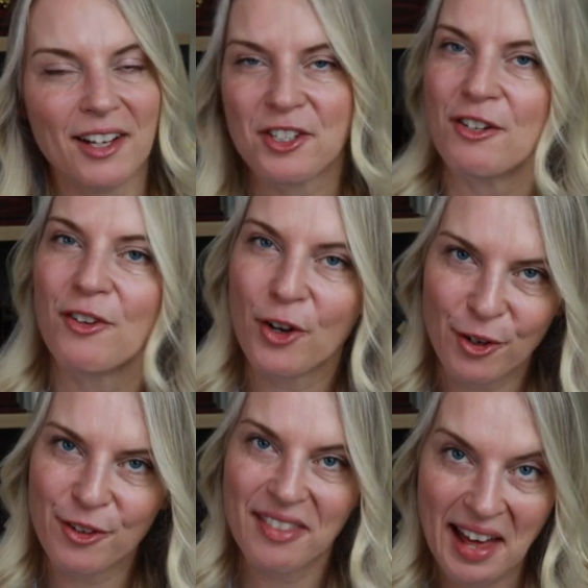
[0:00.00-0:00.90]
I don't
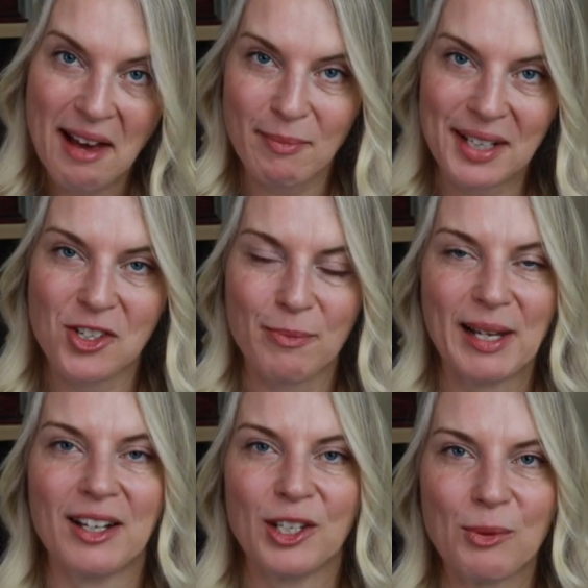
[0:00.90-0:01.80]
know that much
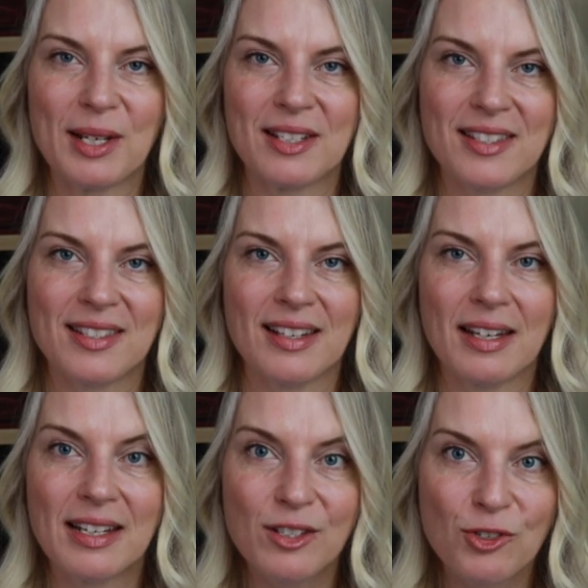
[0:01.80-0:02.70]
about US
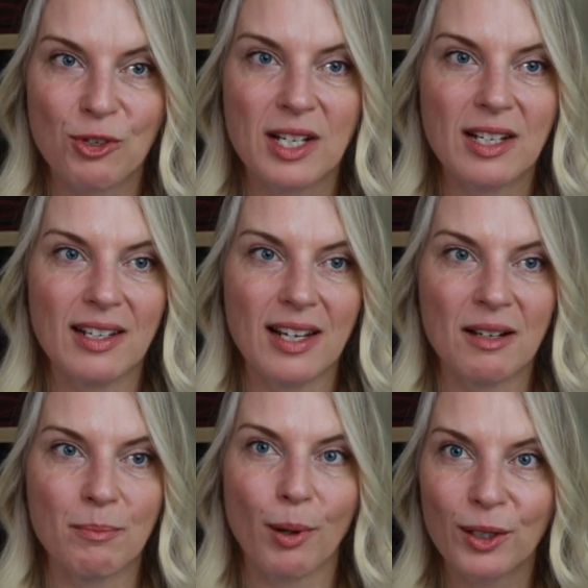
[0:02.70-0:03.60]
history
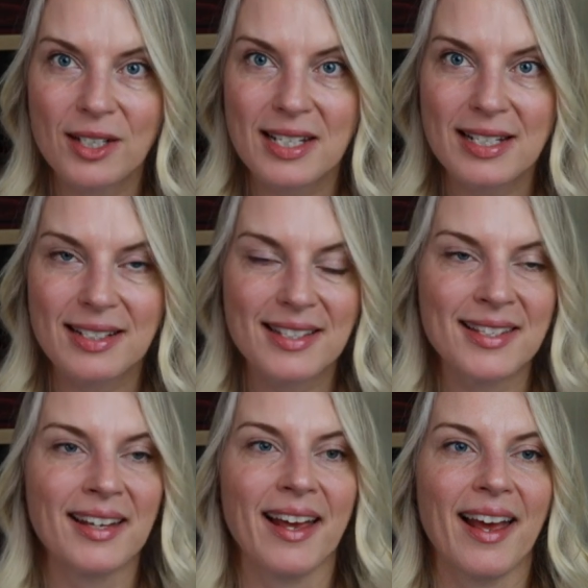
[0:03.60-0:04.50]
and politics.